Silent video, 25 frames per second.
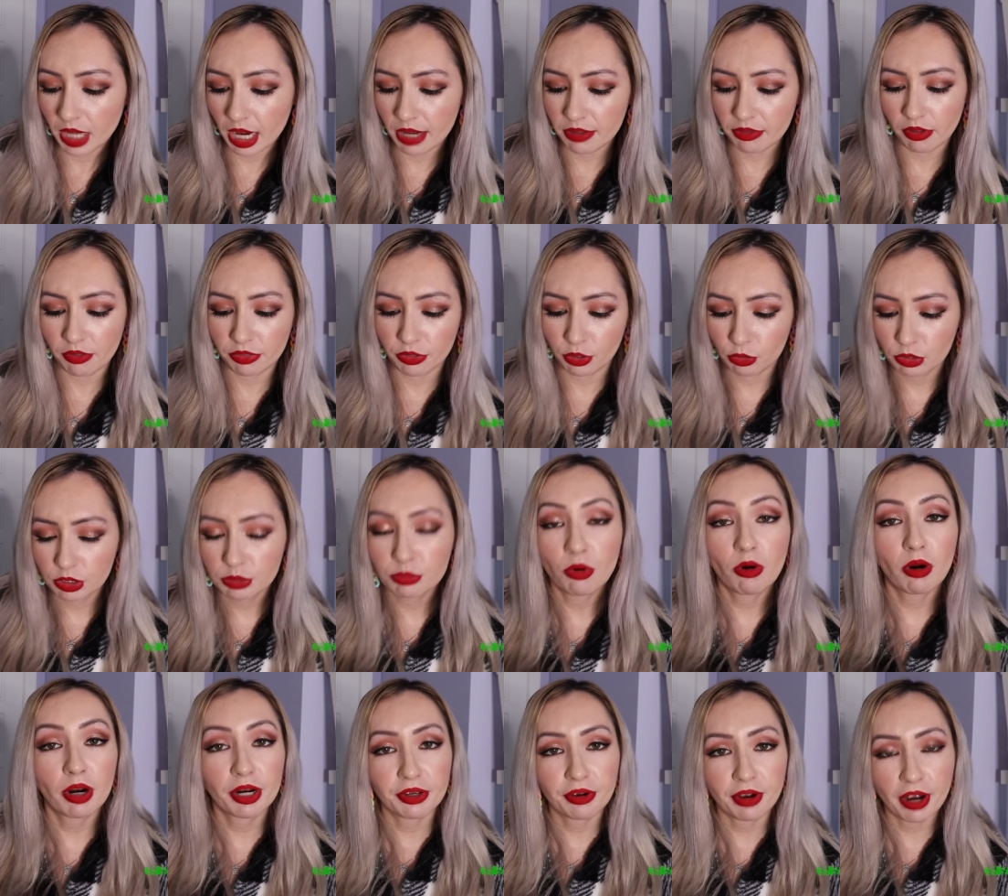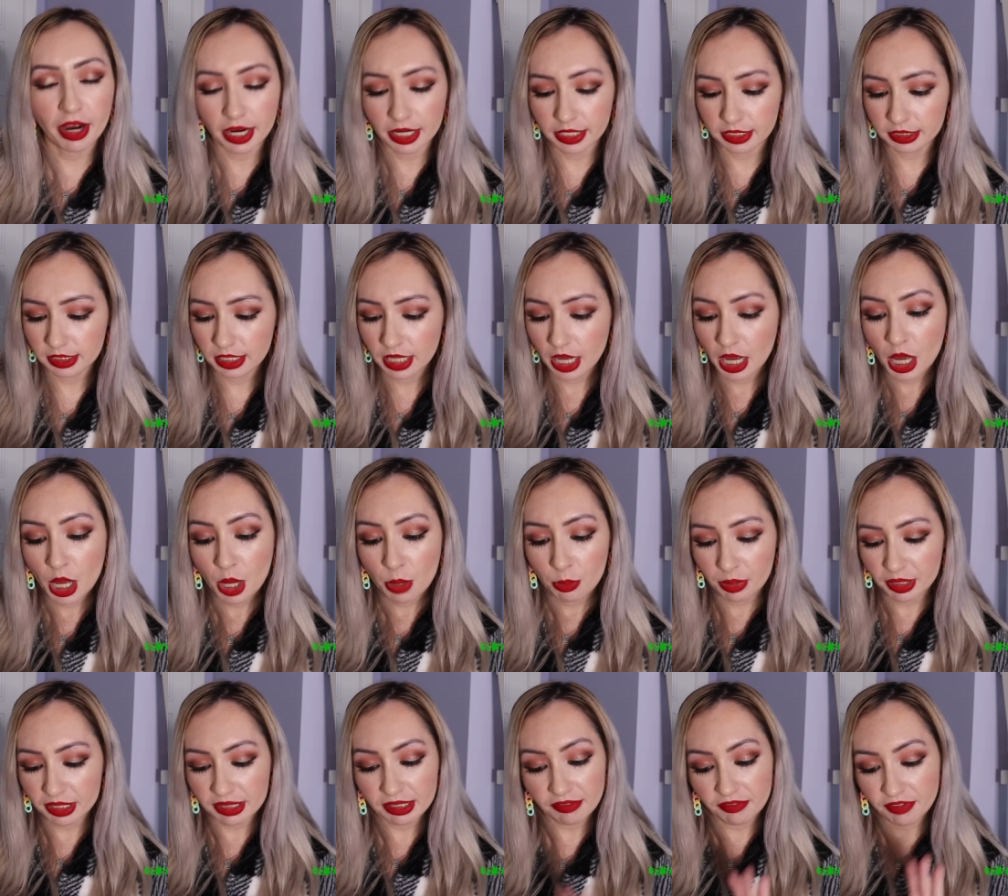I thought there was more, you guys.
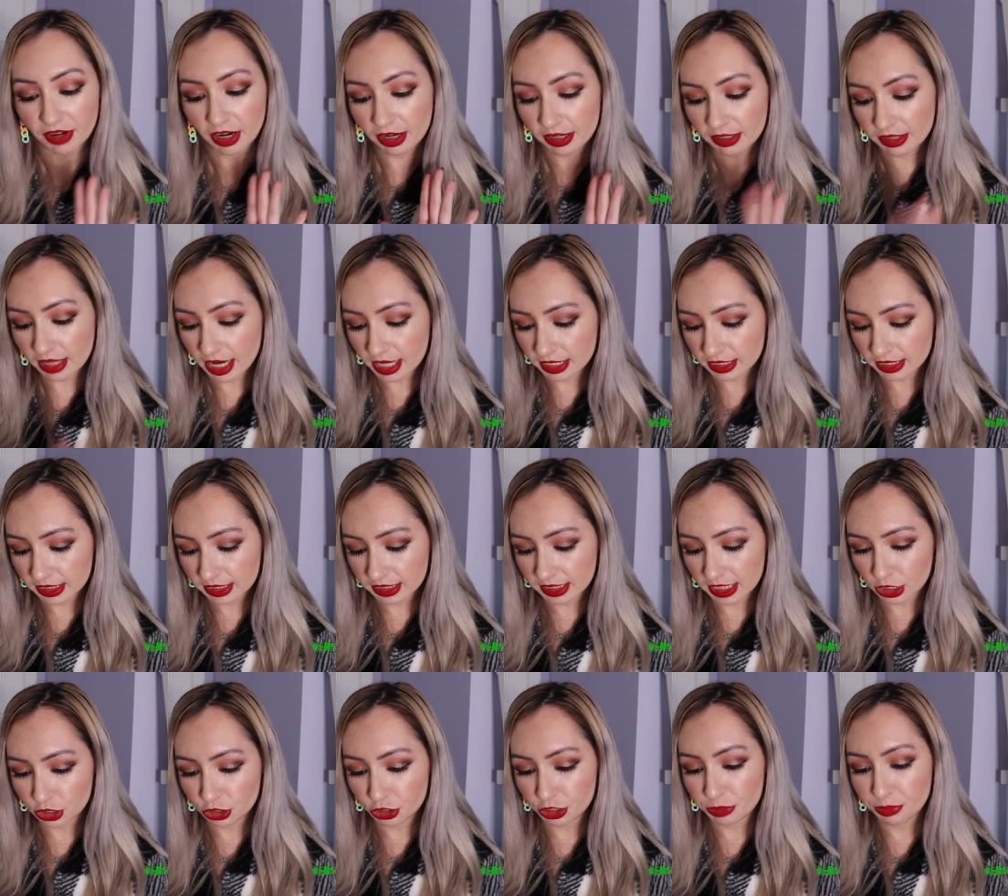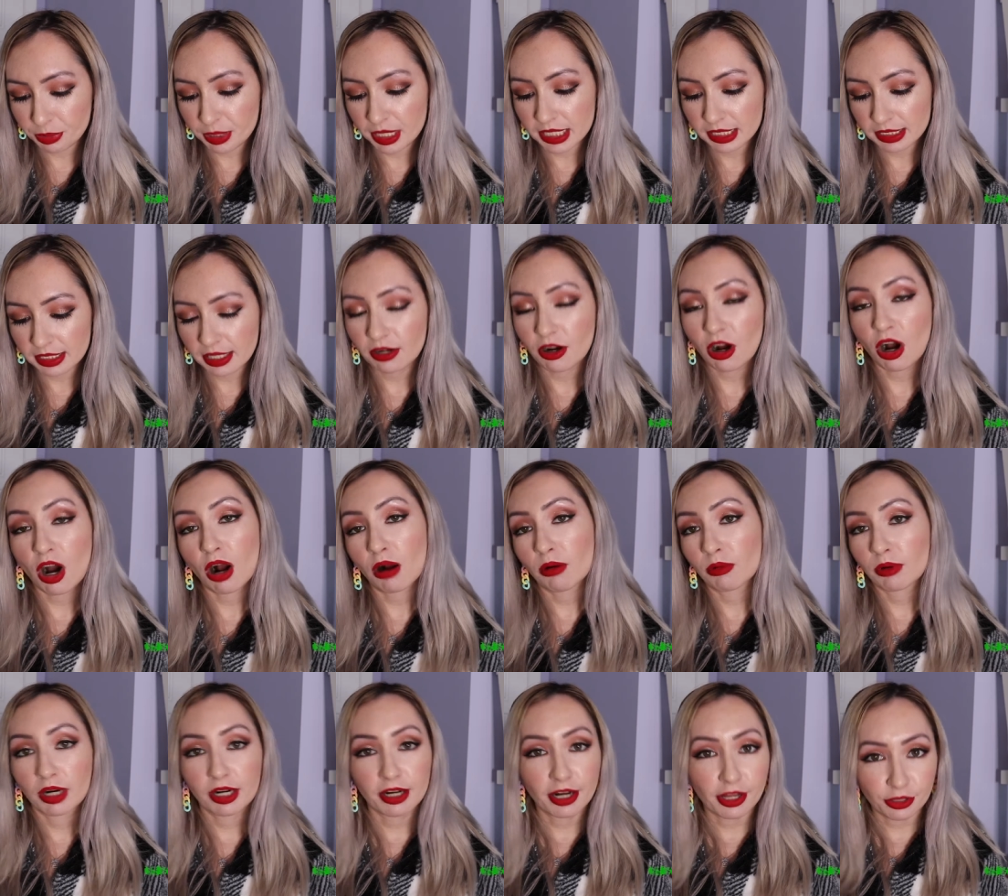But the very last accessory piece I
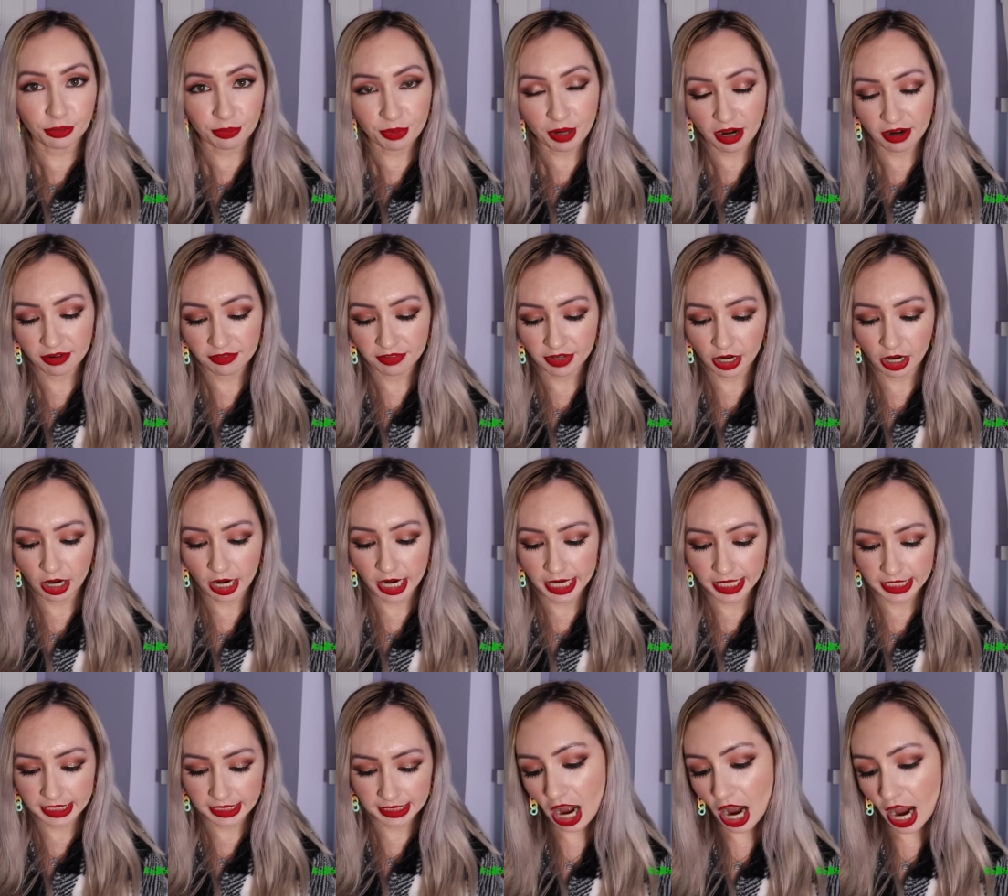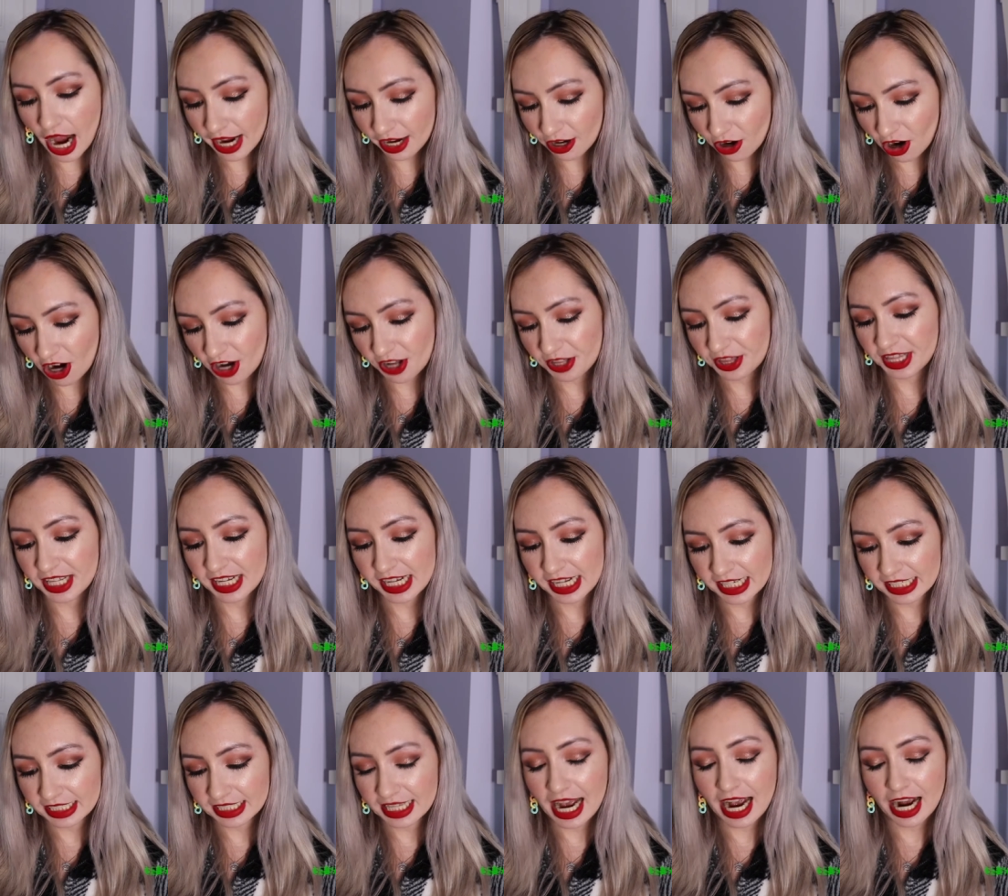got were another pair of earrings. I got
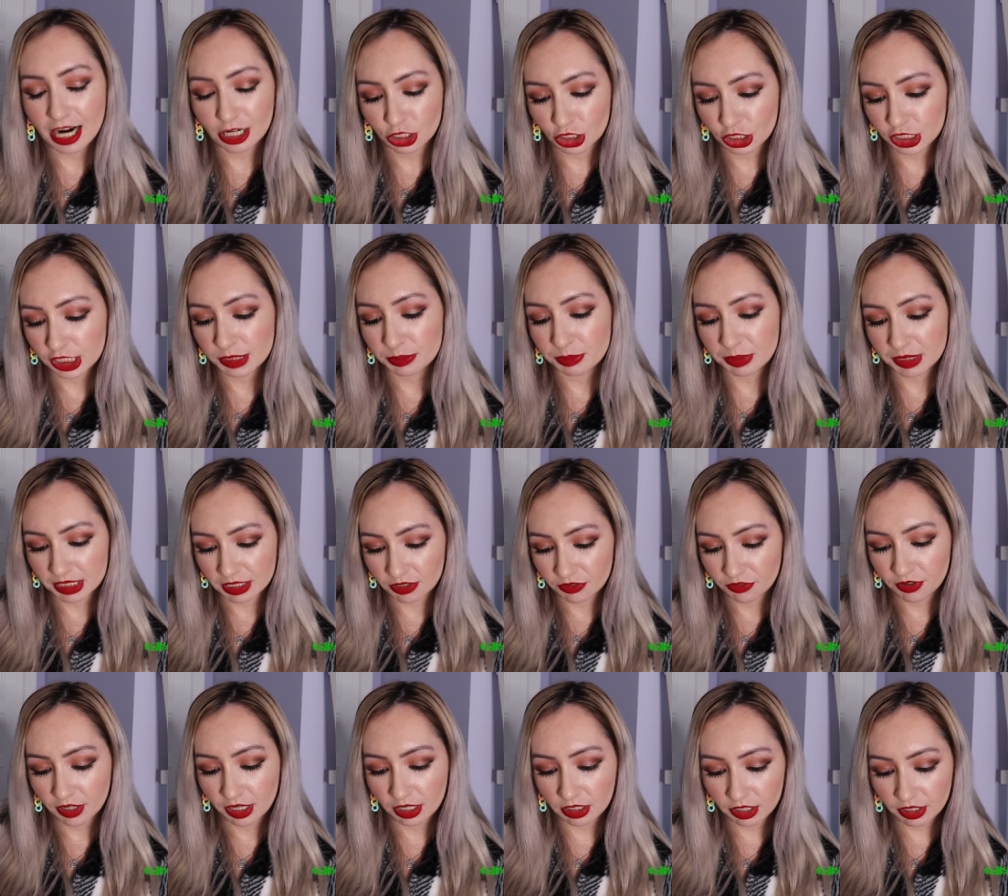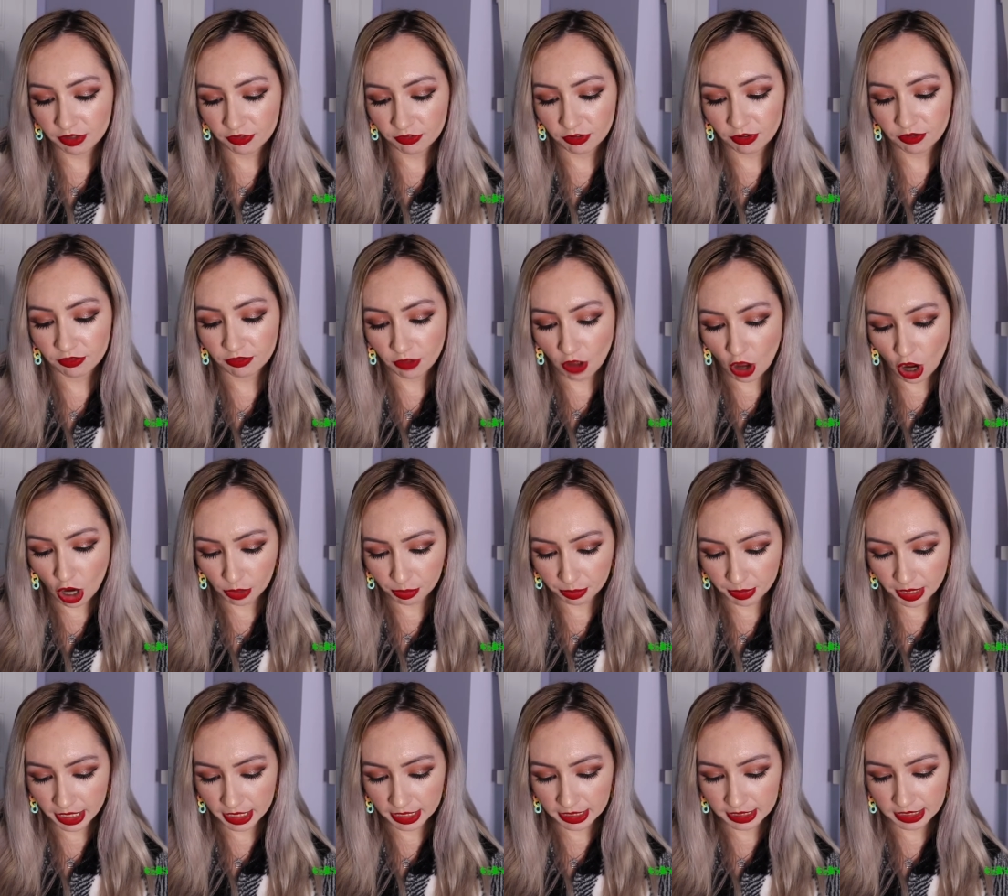these actually specifically for
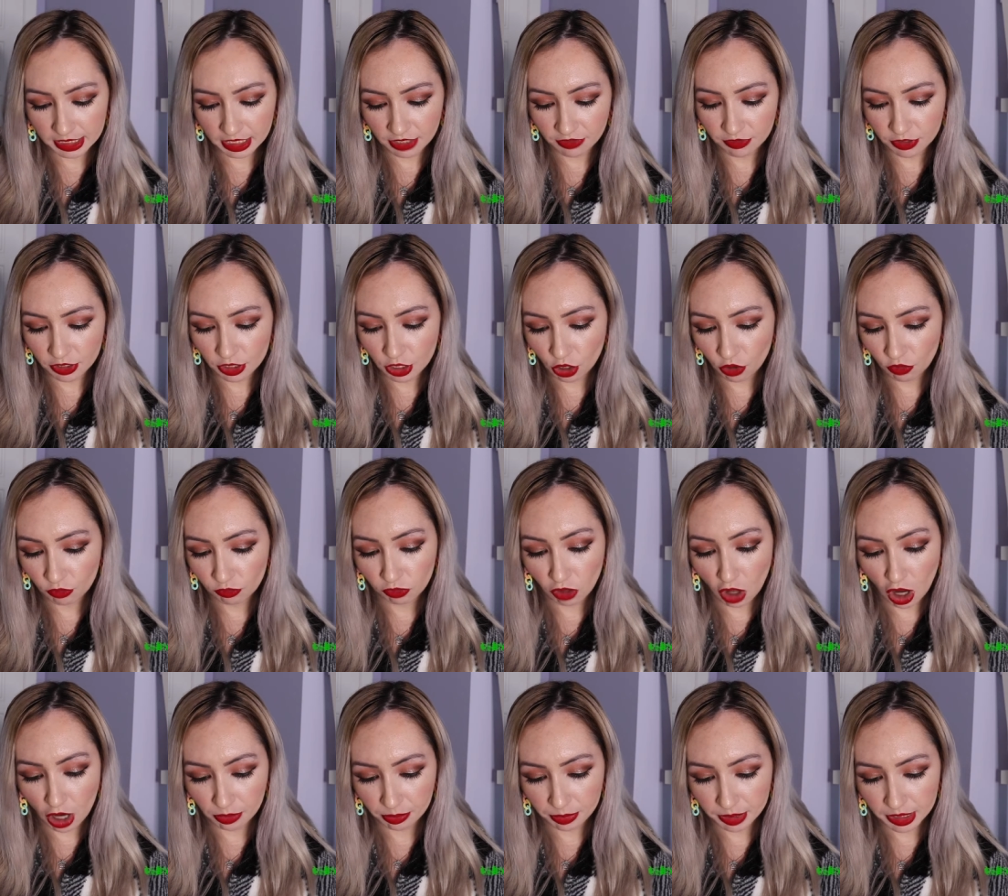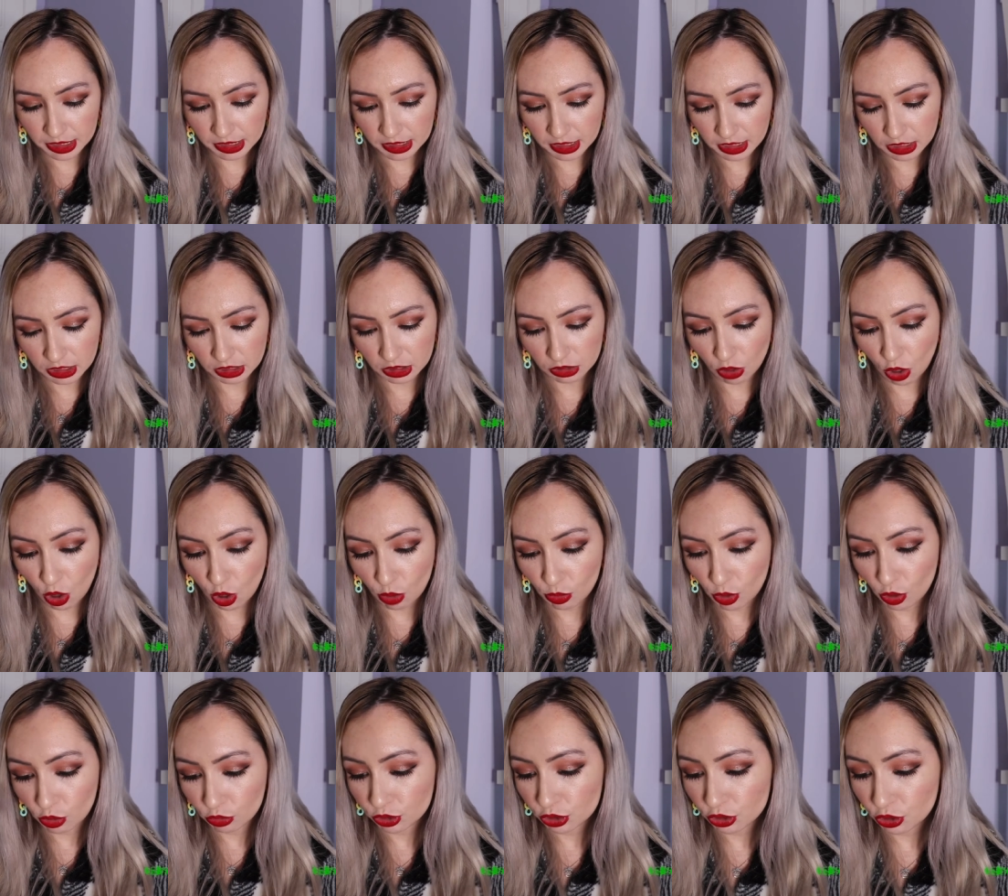Vlogmas, even though Vlogmas is
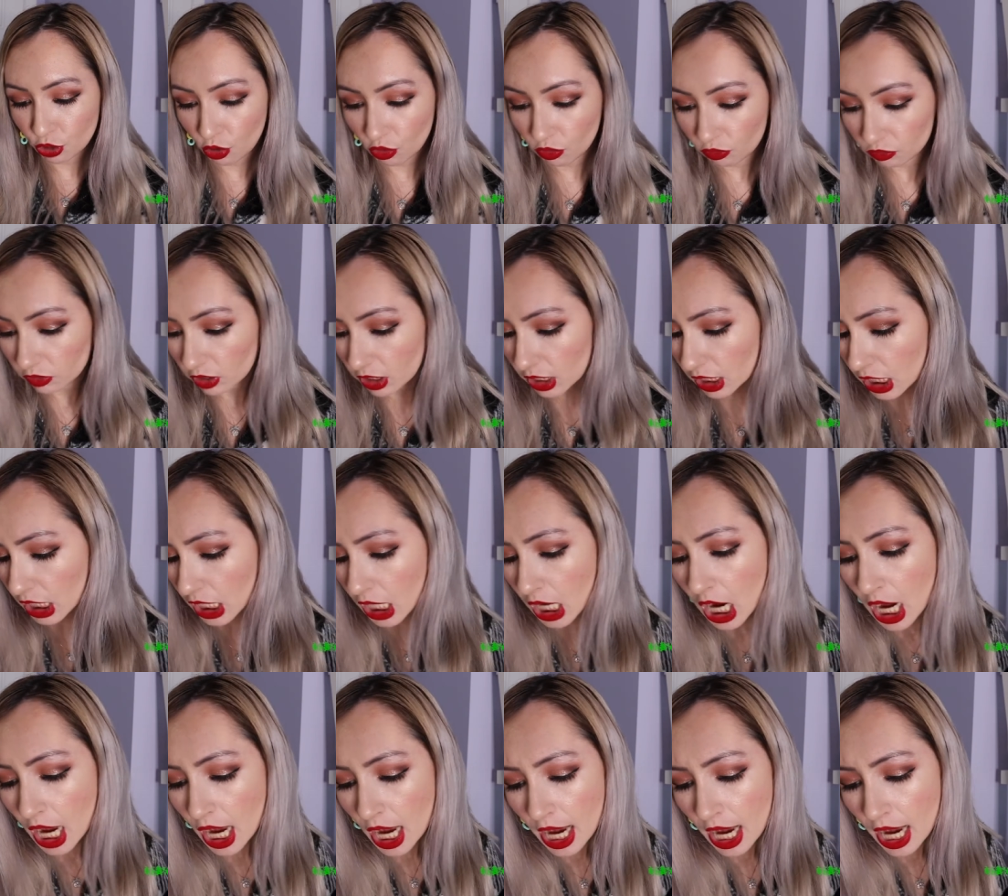almost over.